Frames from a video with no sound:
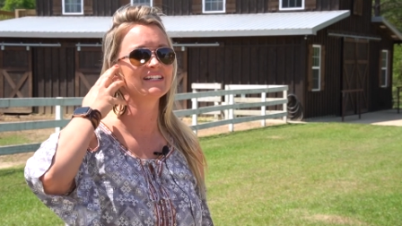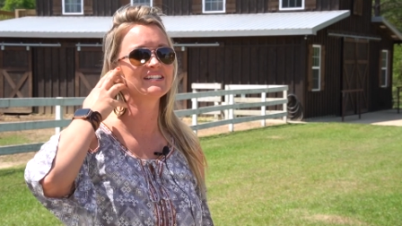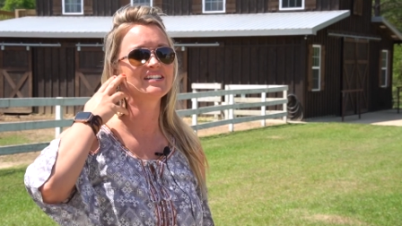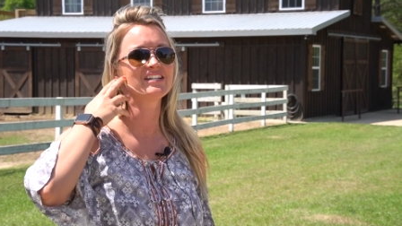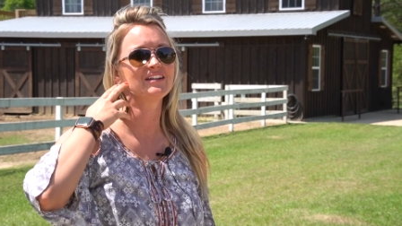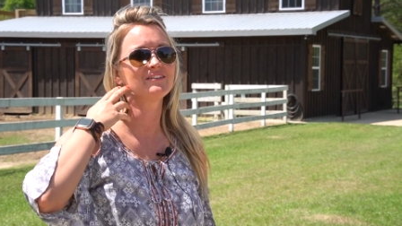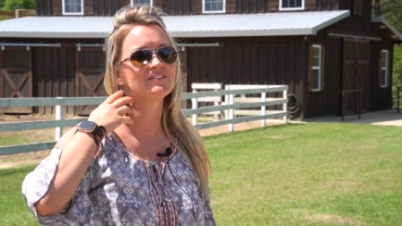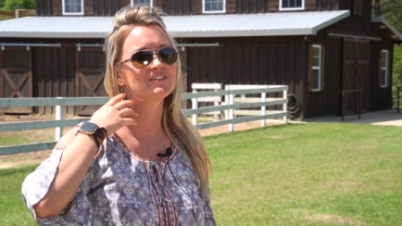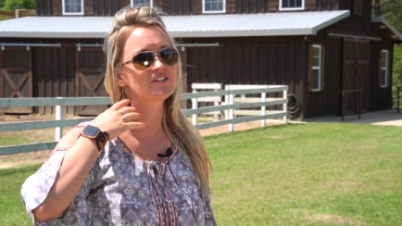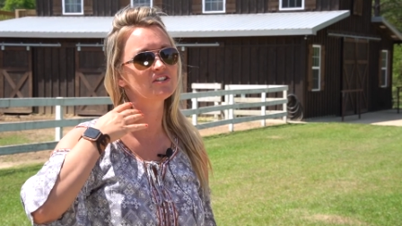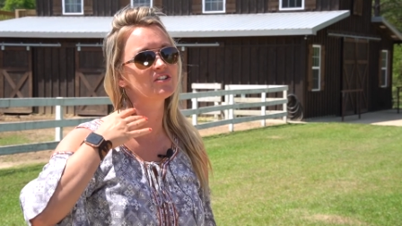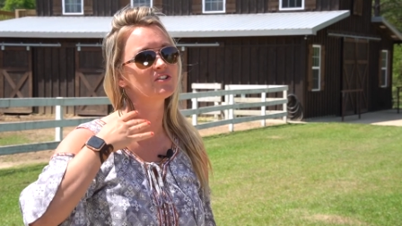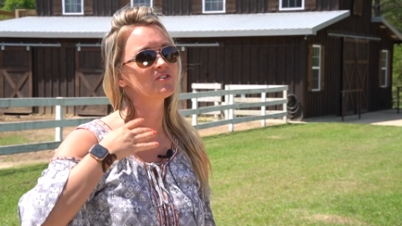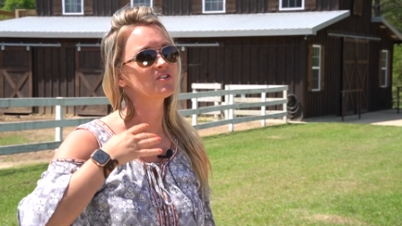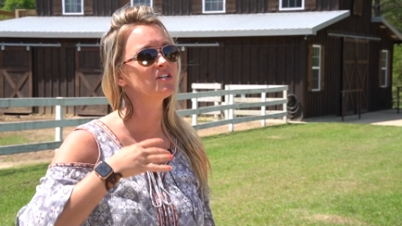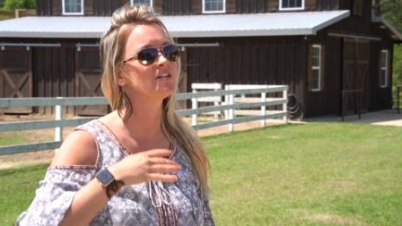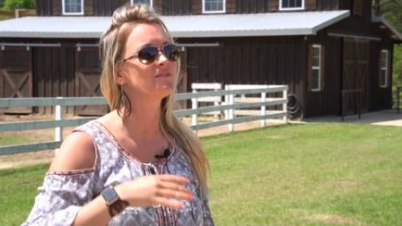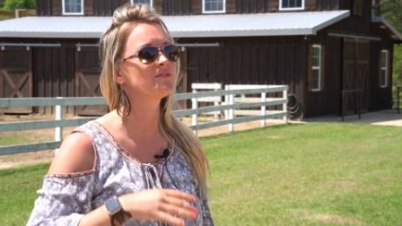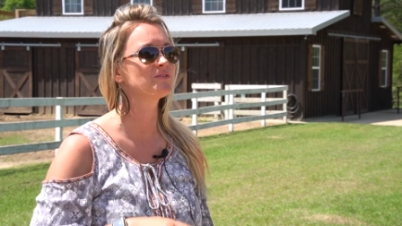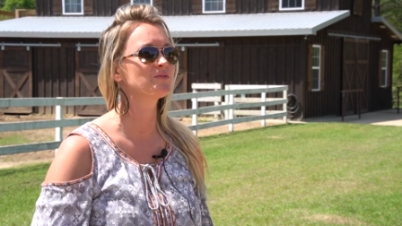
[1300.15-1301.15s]
She was just,
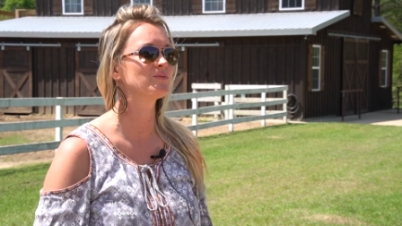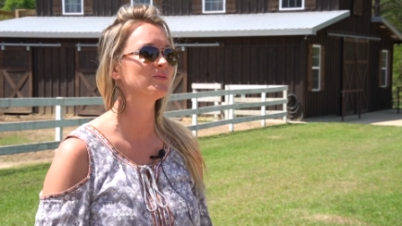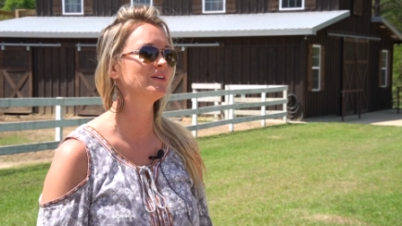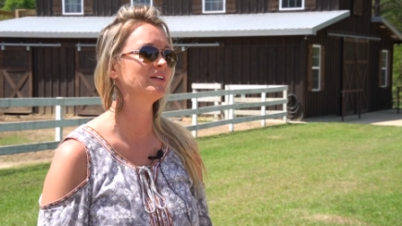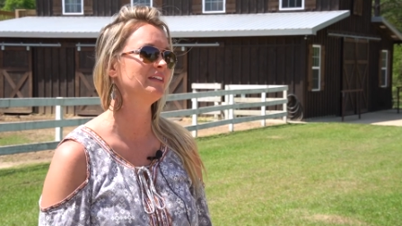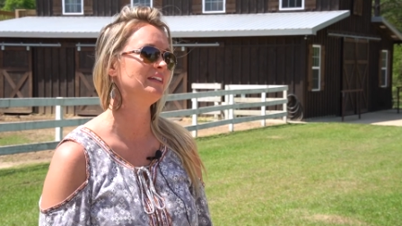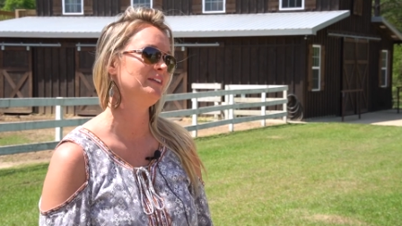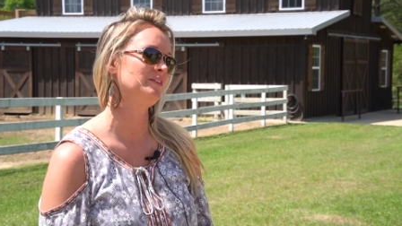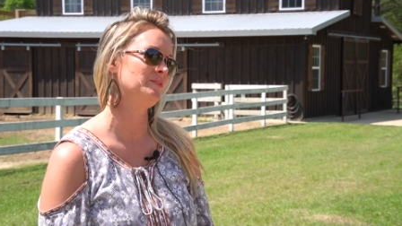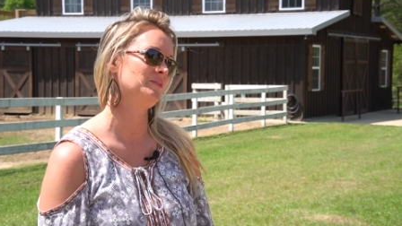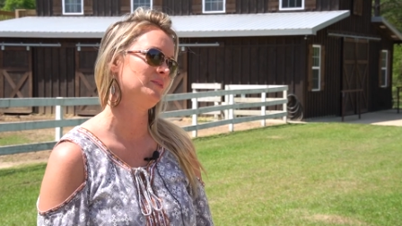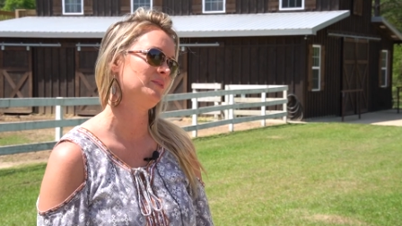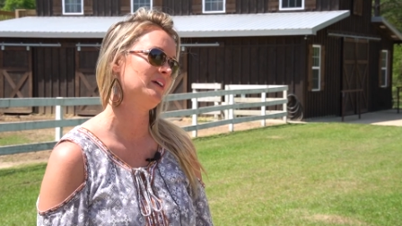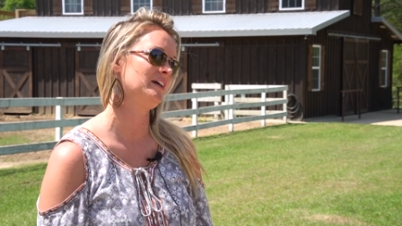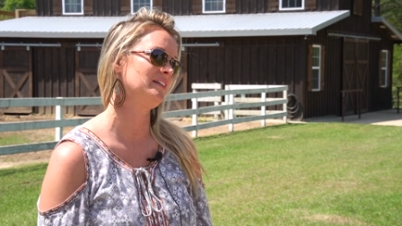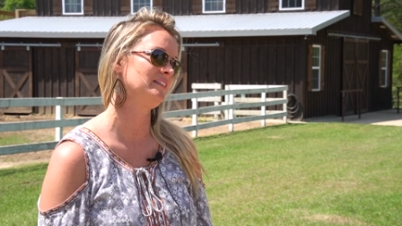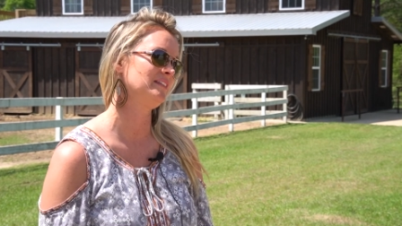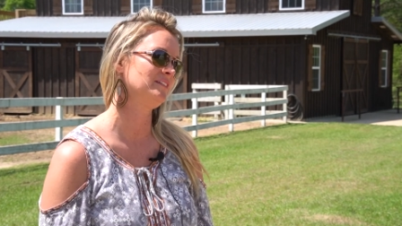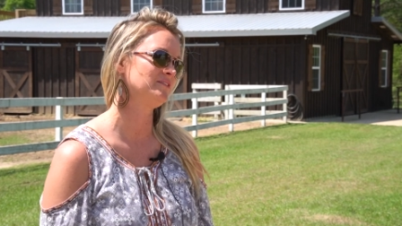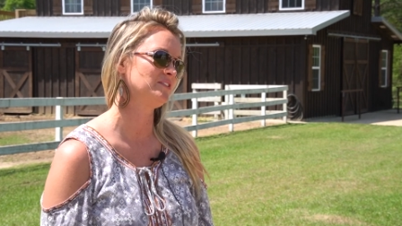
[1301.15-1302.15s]
she was really cool.
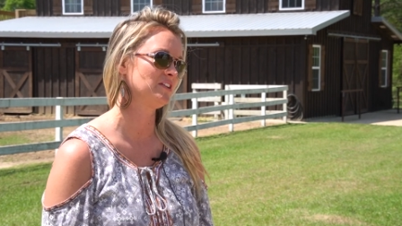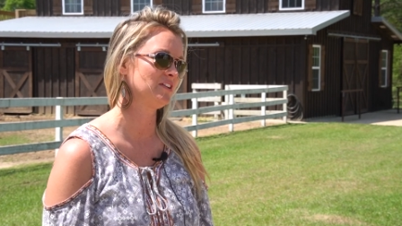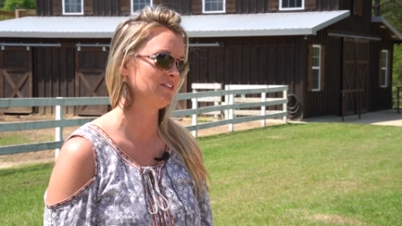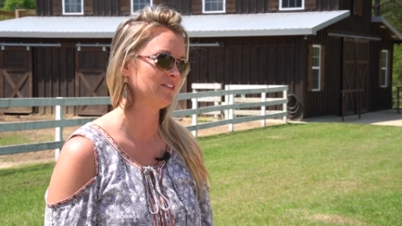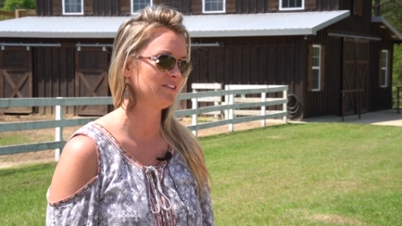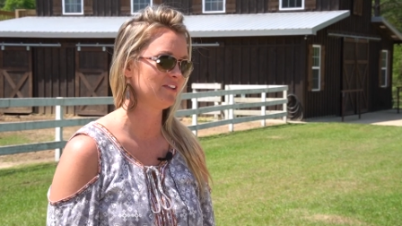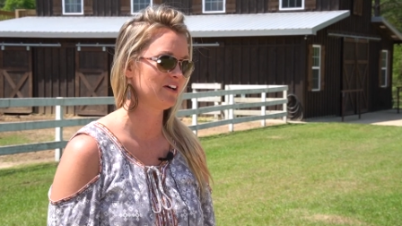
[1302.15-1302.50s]
I loved her a